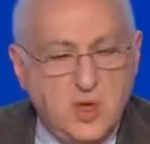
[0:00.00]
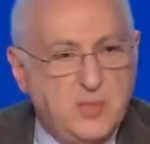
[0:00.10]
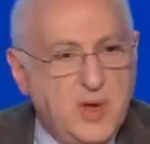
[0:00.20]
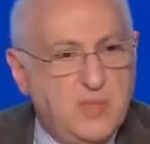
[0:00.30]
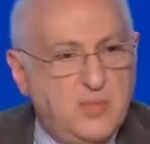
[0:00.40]

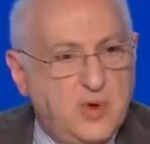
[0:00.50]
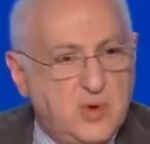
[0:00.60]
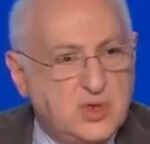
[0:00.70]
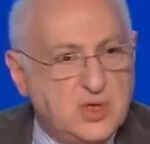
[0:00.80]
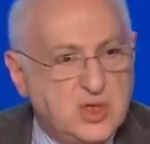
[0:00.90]
will be
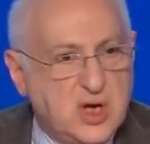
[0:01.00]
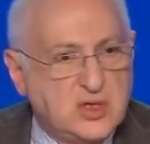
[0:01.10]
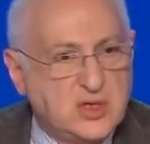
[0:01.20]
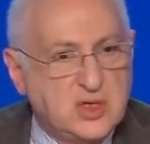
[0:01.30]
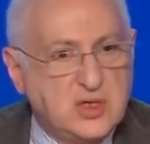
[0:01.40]
brought to
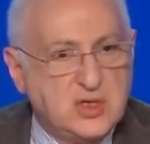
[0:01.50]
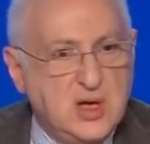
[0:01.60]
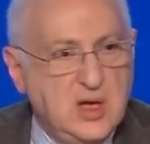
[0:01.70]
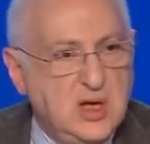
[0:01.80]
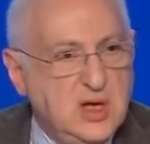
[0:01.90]
justice
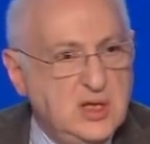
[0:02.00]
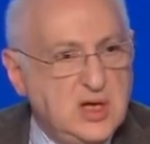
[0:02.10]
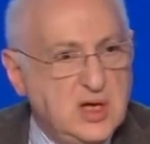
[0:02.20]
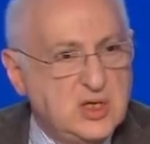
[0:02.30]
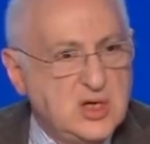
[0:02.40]
in
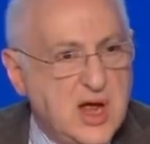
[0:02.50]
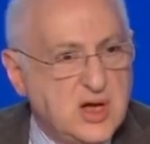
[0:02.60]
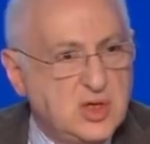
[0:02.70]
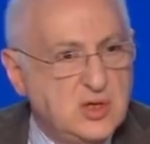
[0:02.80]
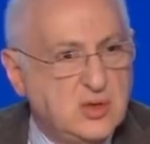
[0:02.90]
the
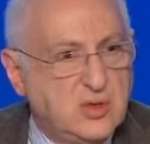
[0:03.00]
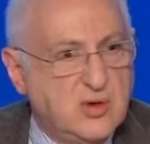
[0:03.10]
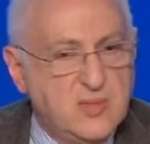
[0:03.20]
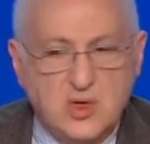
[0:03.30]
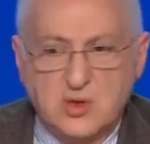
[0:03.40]
International
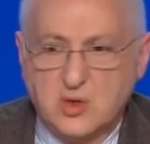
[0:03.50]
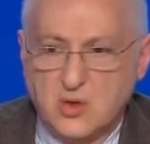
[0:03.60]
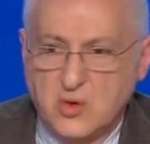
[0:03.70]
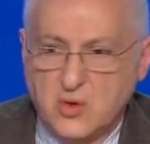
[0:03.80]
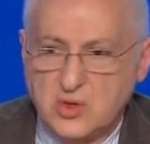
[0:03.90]
Criminal
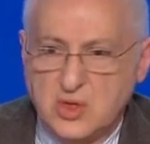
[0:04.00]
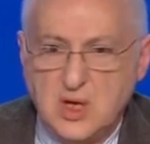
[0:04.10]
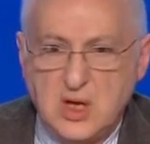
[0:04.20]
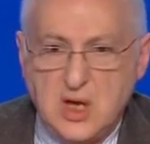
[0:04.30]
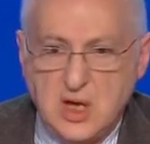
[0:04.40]
Court
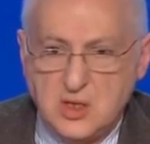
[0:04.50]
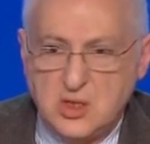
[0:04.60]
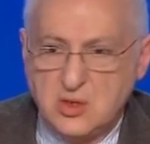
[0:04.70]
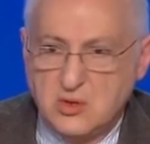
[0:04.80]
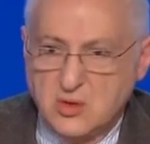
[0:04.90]

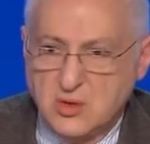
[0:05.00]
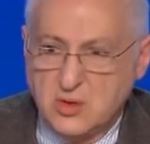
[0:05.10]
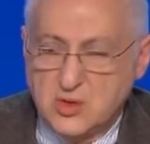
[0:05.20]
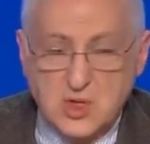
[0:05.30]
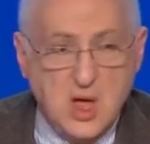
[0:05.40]
in due
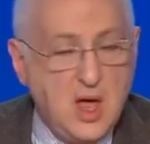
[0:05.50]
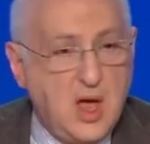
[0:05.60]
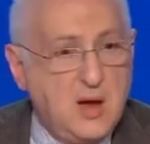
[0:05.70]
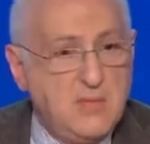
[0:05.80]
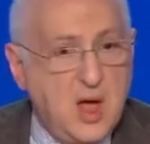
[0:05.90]
course.
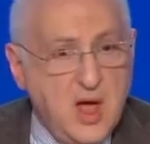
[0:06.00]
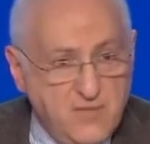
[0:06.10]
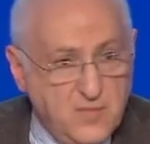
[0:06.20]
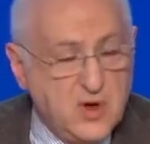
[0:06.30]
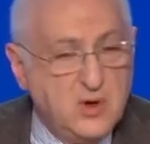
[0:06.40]
And
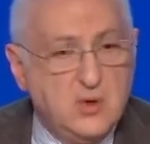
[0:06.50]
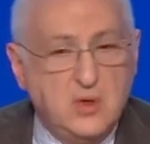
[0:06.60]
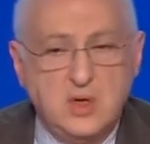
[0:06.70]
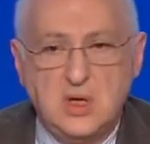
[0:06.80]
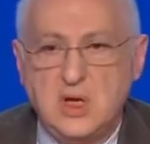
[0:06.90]
my
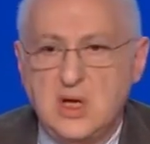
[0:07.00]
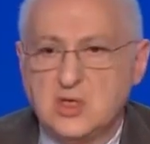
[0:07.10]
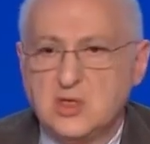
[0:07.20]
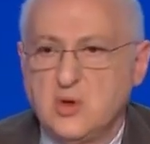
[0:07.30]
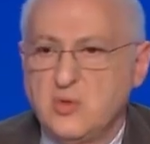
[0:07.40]
view
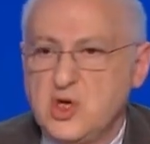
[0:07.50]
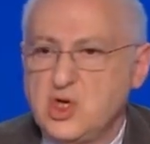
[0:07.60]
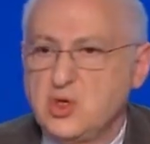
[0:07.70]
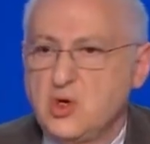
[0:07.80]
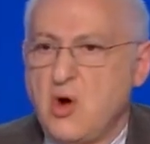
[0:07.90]
is that we
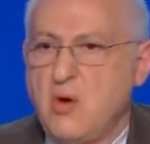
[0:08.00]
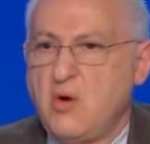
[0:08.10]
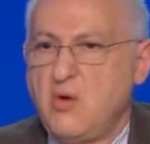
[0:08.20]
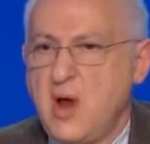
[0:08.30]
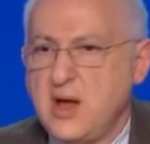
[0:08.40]
should
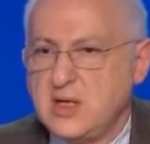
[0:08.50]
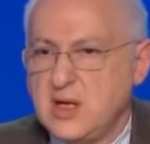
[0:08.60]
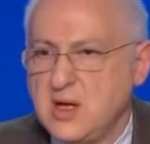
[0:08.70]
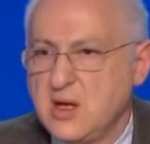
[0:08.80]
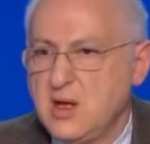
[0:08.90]

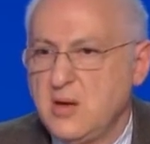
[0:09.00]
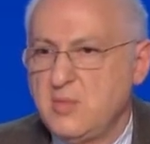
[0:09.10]
already